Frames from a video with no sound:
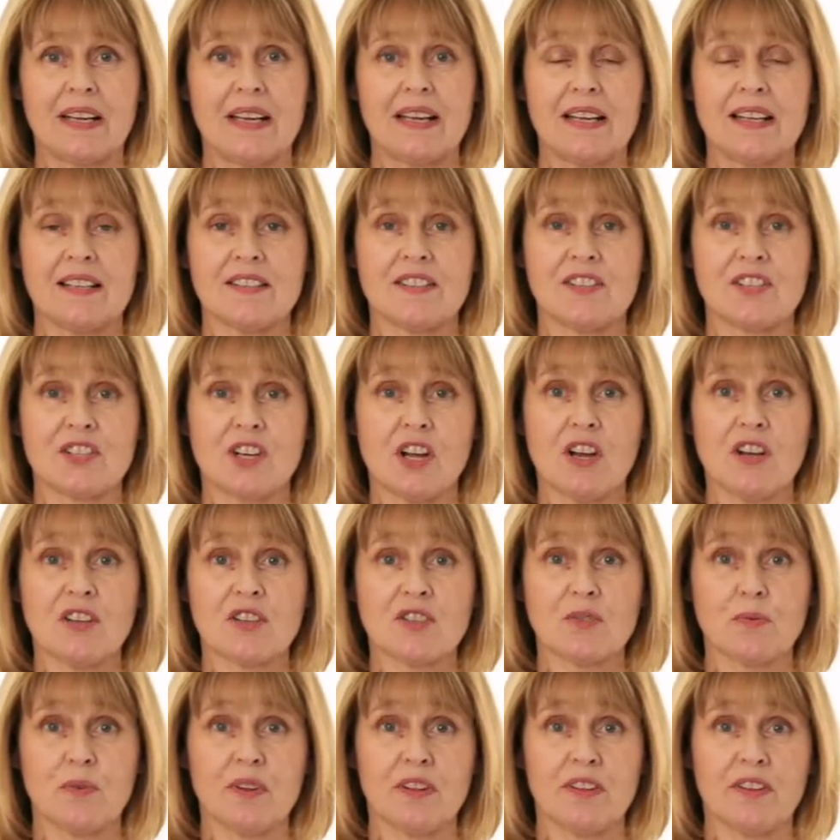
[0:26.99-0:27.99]
It
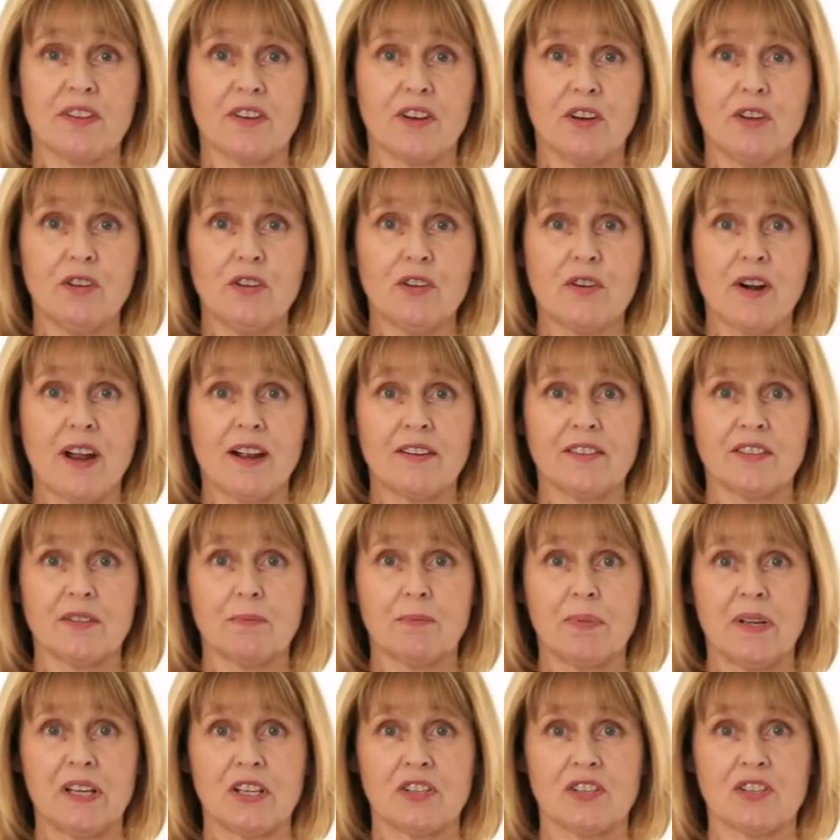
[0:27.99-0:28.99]
starts with
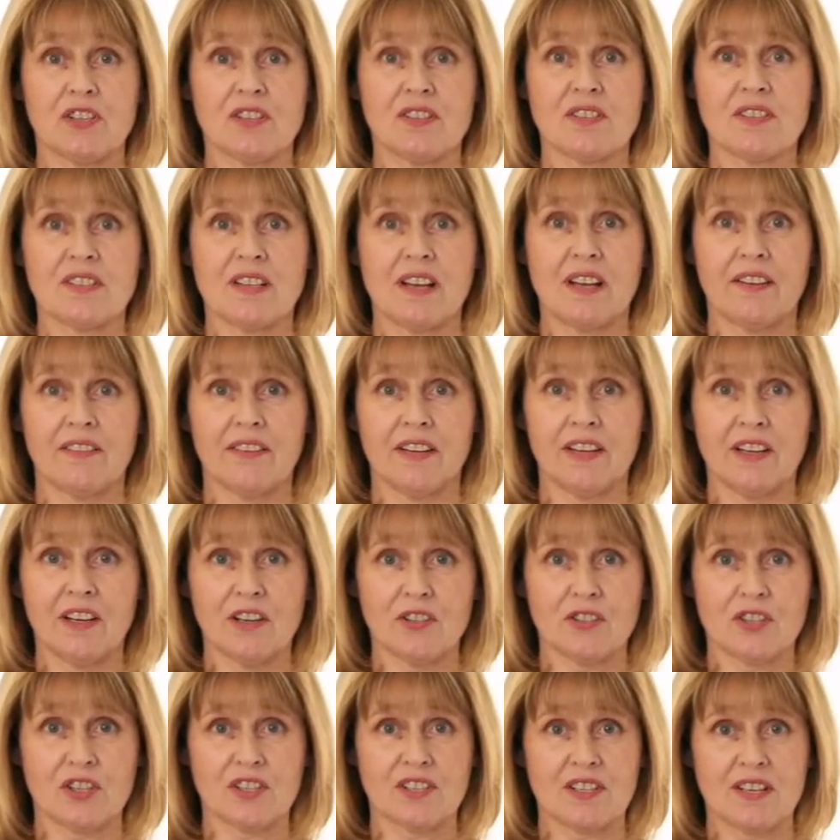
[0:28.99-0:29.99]
uncrowded pictures at the
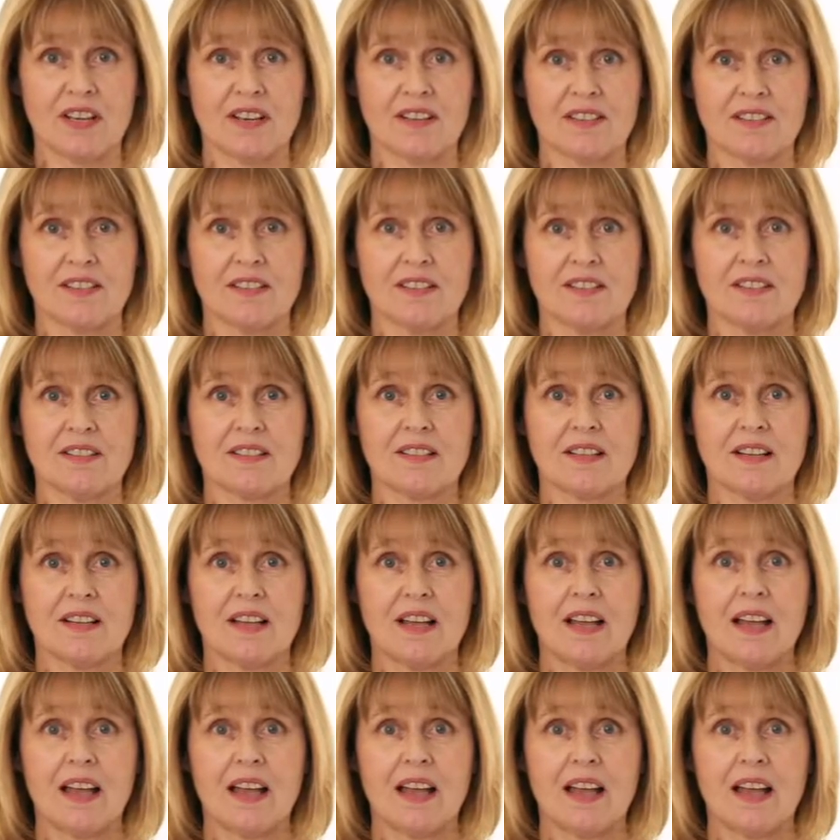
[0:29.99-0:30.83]
larger sizes